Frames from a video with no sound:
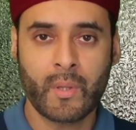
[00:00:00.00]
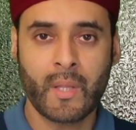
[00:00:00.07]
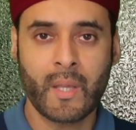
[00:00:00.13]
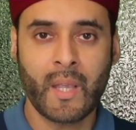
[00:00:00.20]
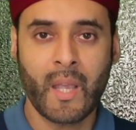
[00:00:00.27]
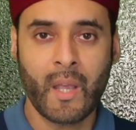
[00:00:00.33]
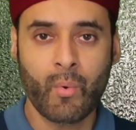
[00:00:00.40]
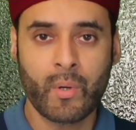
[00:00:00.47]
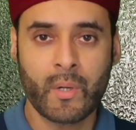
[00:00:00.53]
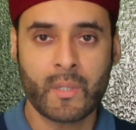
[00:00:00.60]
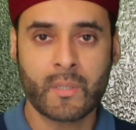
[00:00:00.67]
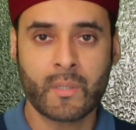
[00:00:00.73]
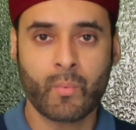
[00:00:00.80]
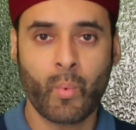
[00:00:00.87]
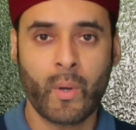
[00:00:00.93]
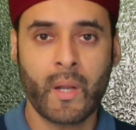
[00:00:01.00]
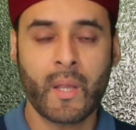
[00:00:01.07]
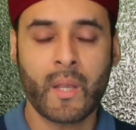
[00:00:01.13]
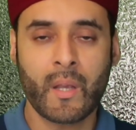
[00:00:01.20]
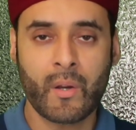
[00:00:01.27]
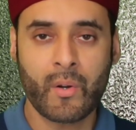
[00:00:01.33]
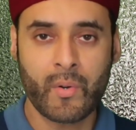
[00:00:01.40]
the illness will
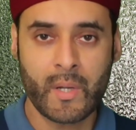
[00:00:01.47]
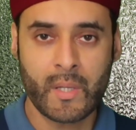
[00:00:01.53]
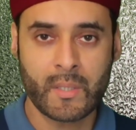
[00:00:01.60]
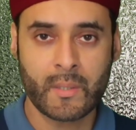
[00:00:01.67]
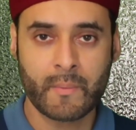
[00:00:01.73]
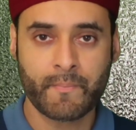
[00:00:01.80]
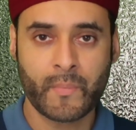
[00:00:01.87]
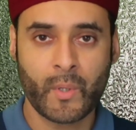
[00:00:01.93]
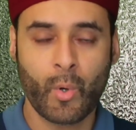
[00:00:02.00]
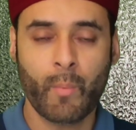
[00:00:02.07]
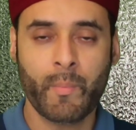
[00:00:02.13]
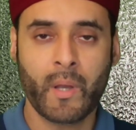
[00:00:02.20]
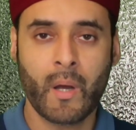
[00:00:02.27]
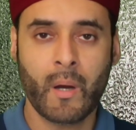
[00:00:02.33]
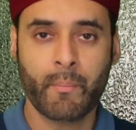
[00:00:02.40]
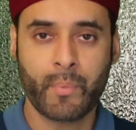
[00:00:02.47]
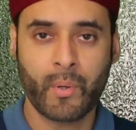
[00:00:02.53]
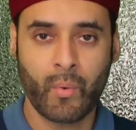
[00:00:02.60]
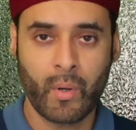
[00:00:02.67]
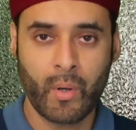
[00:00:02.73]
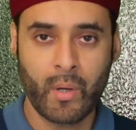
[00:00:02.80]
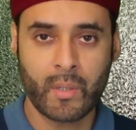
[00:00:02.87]
increase or become
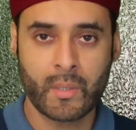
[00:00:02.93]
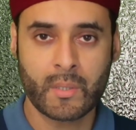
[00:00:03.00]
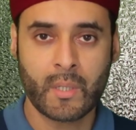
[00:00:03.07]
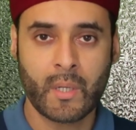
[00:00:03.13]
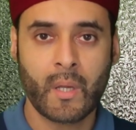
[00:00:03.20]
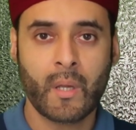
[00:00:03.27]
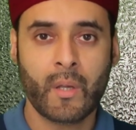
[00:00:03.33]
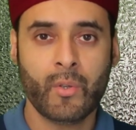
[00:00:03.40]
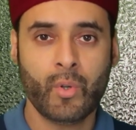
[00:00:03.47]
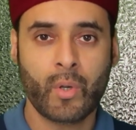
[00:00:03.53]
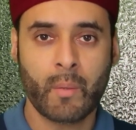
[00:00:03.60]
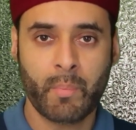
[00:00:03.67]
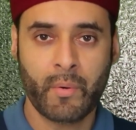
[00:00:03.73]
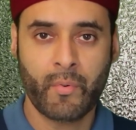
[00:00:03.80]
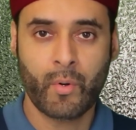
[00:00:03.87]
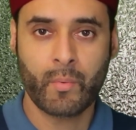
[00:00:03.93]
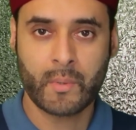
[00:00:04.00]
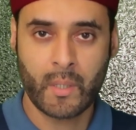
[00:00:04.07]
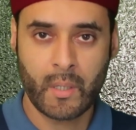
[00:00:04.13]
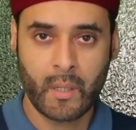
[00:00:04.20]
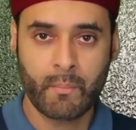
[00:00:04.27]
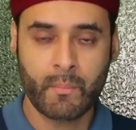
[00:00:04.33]
prolonged, you can perform
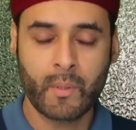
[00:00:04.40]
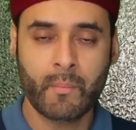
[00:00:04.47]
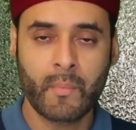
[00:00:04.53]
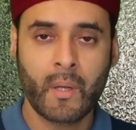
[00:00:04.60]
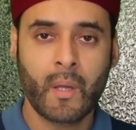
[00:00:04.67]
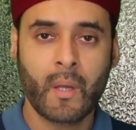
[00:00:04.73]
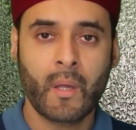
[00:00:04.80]
tayammum.